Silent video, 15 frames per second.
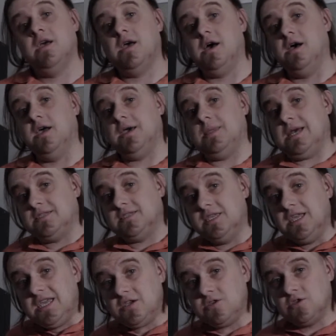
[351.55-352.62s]
And that's
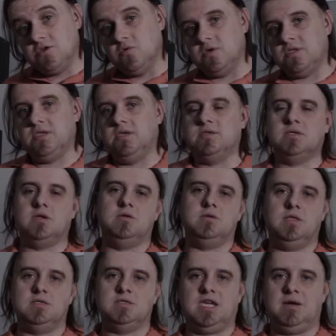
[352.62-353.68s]
the issue with this
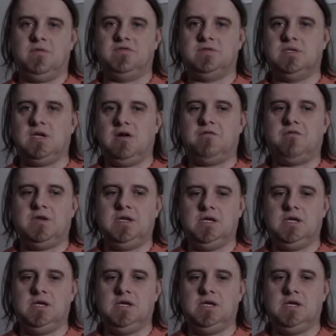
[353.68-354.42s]
type of stuff,